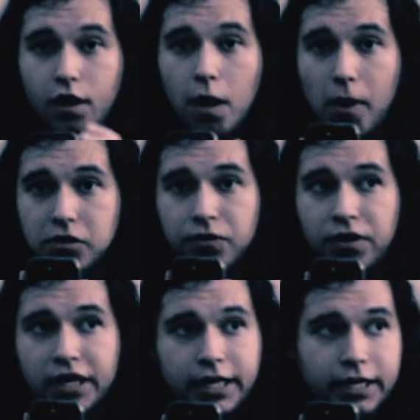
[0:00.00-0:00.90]
I'm also
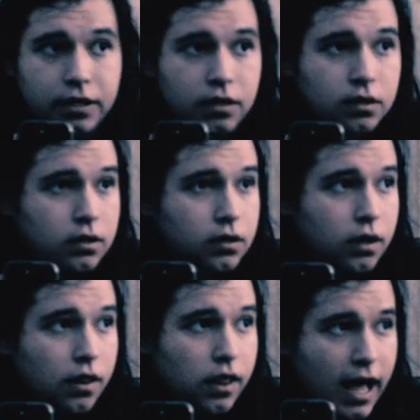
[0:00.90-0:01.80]
thinking
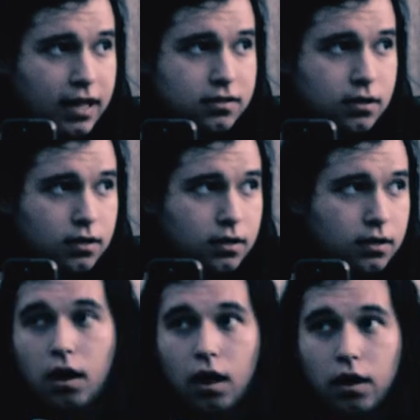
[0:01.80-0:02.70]
that
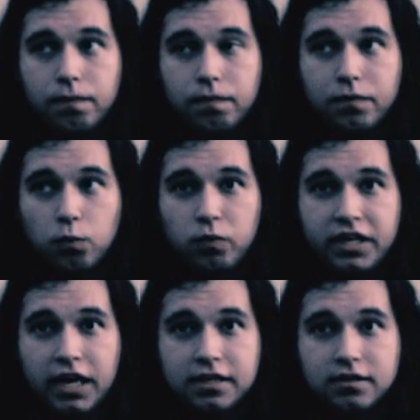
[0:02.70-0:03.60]
on the
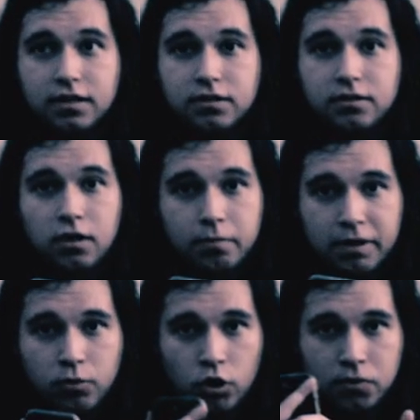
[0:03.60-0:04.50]
weekends it's gonna be
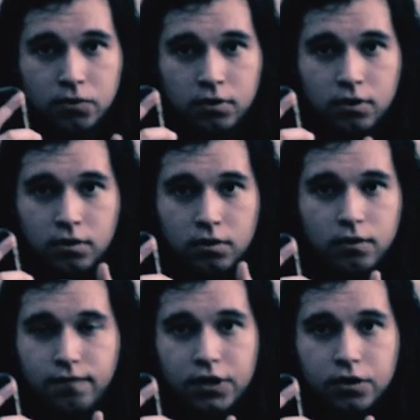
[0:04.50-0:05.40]
mobile
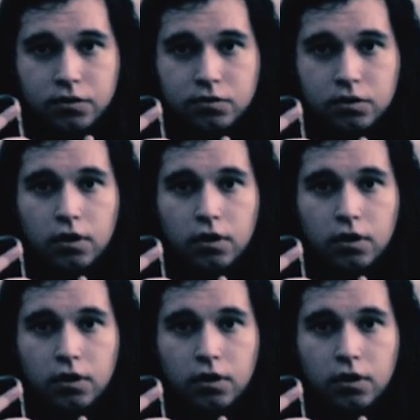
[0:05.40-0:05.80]
videos